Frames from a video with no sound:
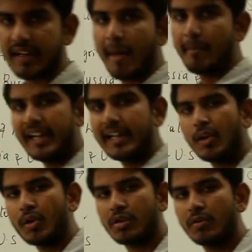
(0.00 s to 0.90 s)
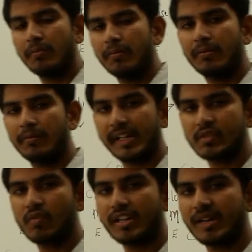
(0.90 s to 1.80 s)
rapid loss of
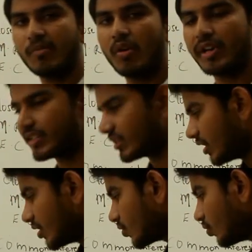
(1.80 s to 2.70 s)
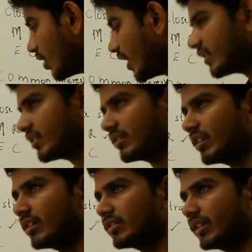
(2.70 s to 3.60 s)
freshwater bodies. So, and the
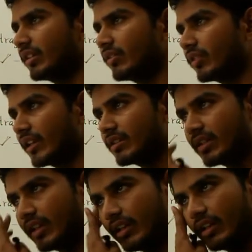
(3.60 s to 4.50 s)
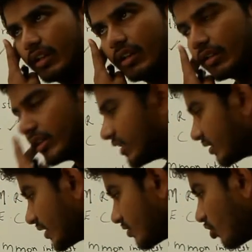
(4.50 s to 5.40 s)
third thing you can say, the Israel's